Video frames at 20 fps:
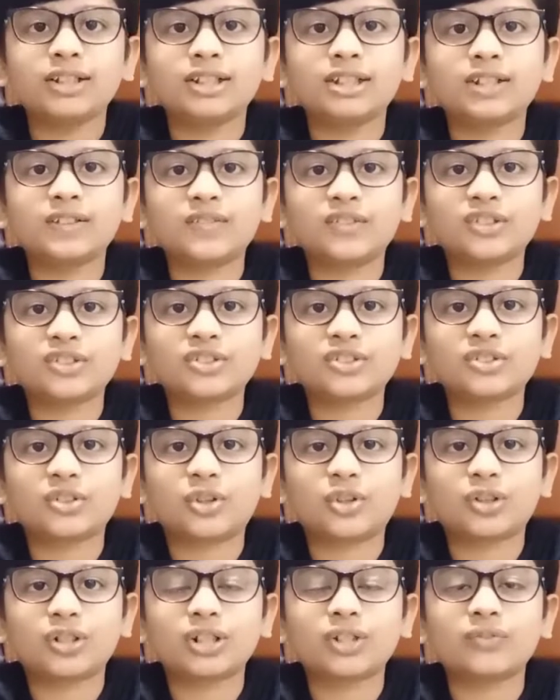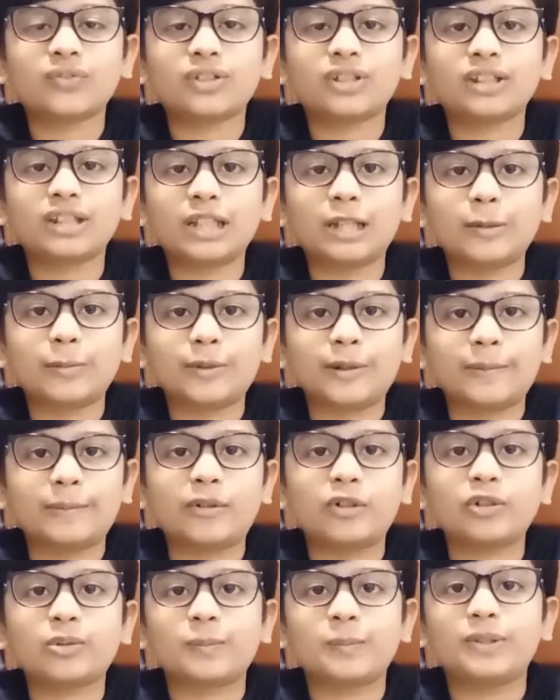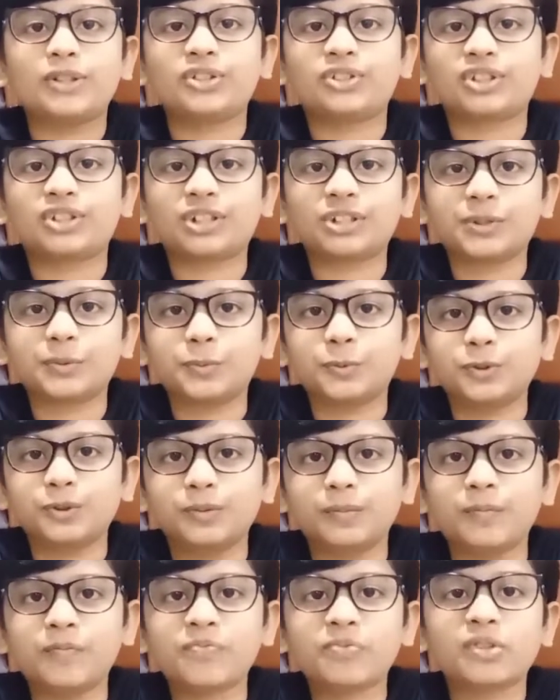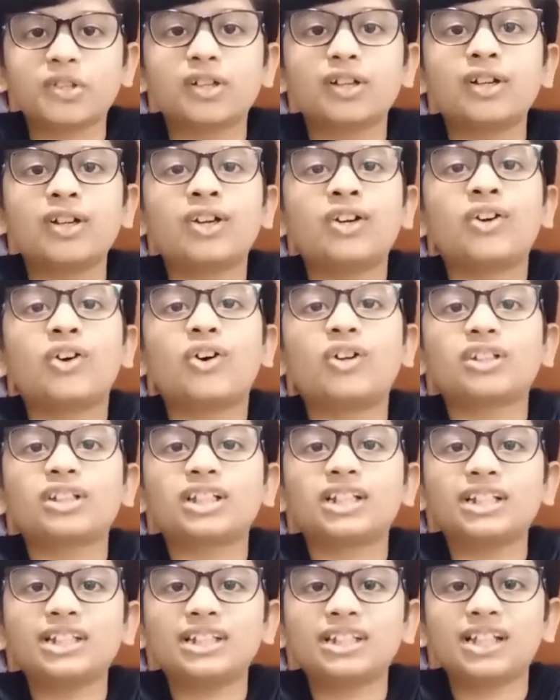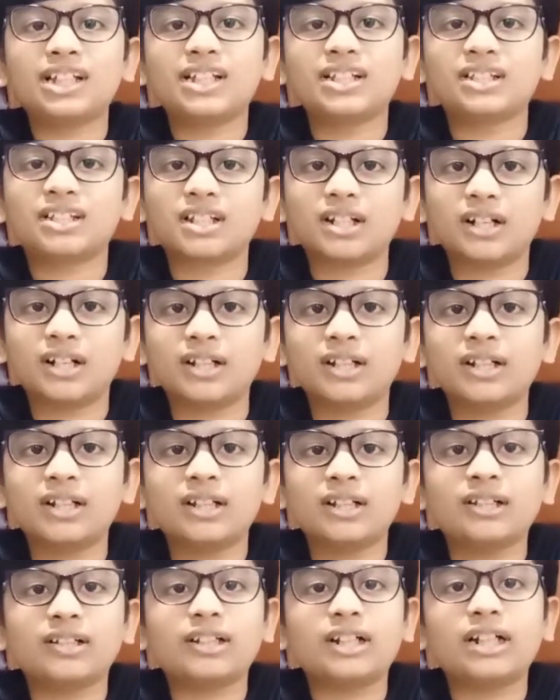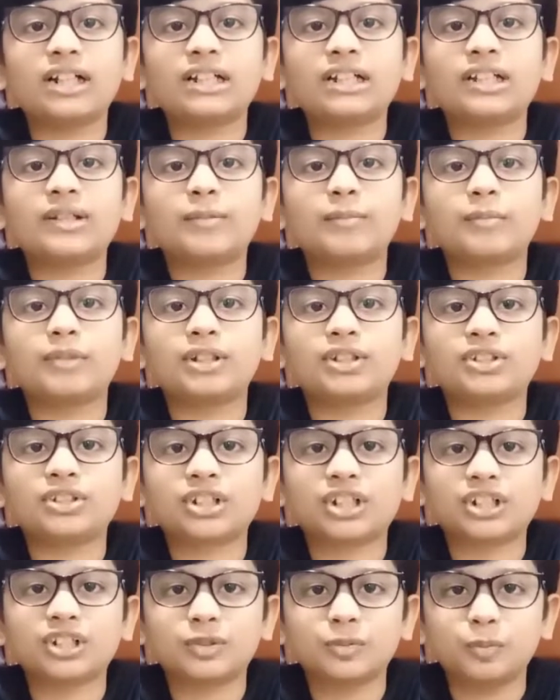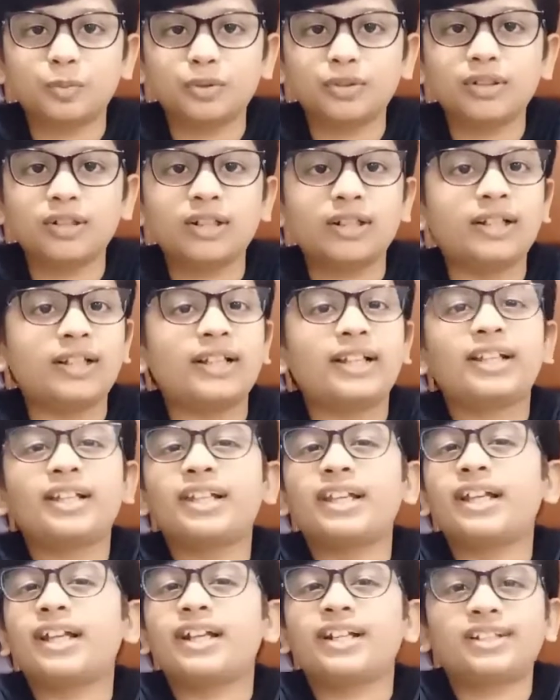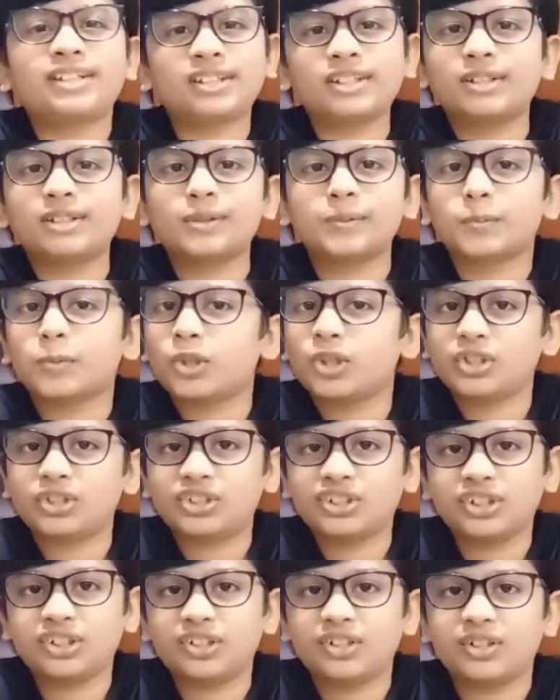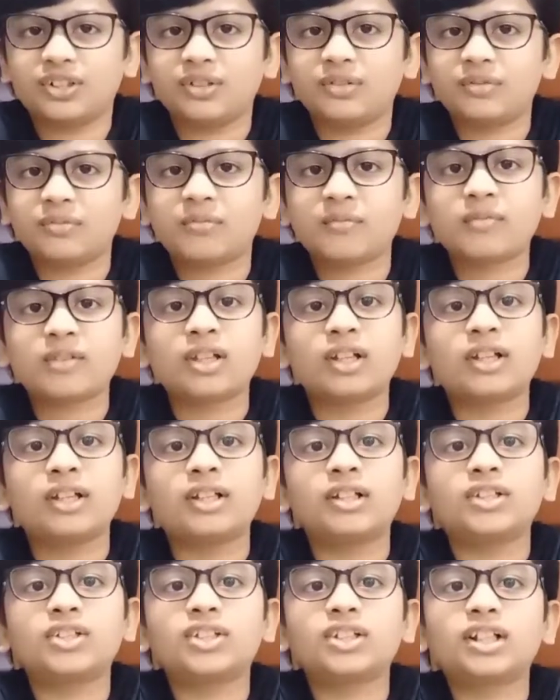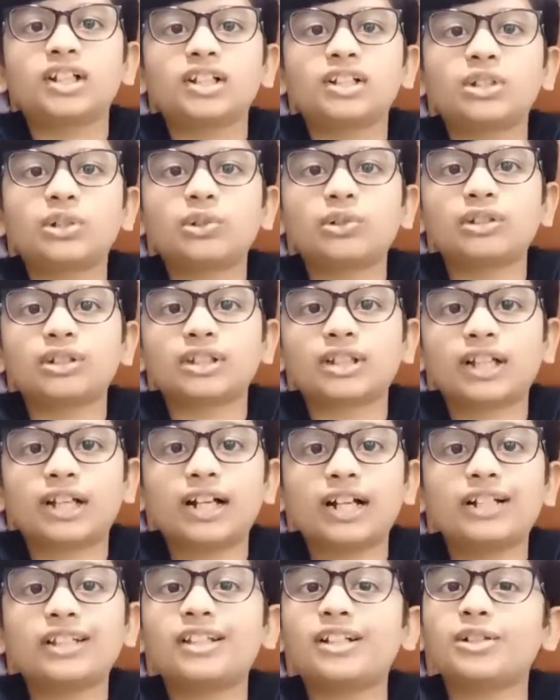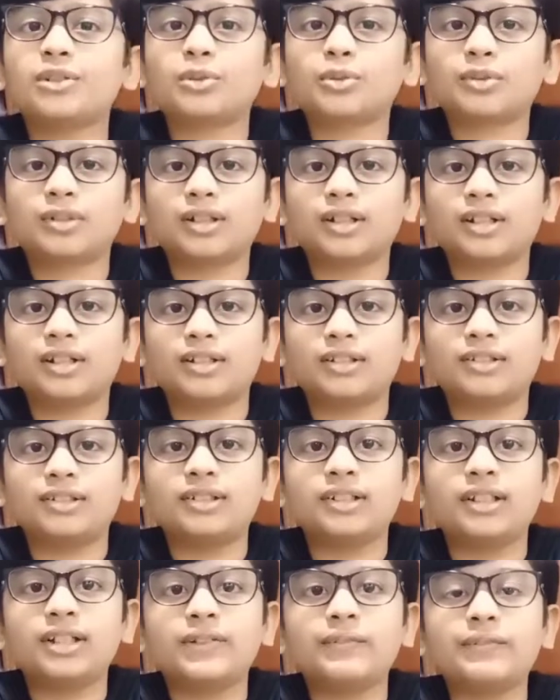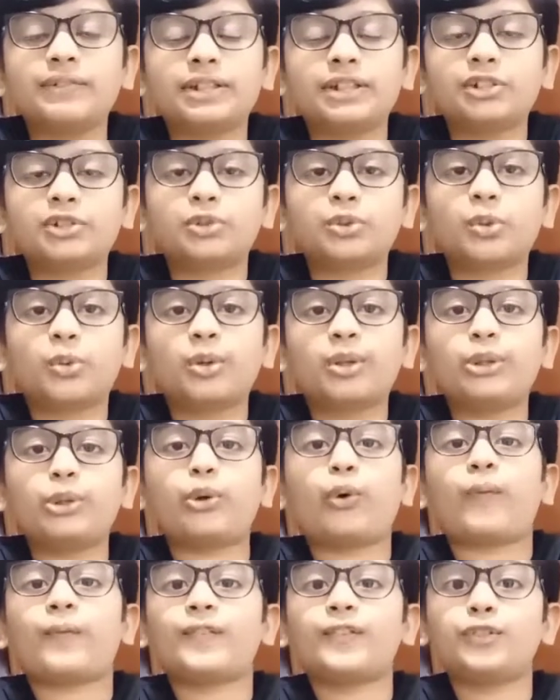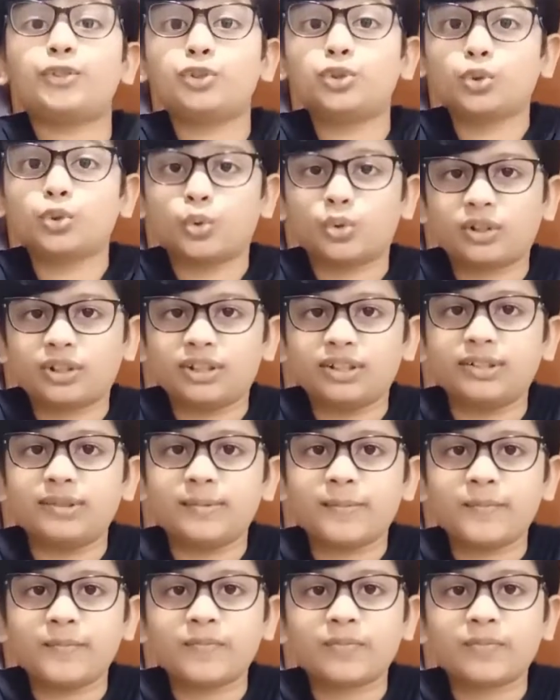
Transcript: She was talking with them about Ms Trunchbull. Hortensia said that Ms Trunchbull hates small children. She also scared the two kids with the story of the Chokey.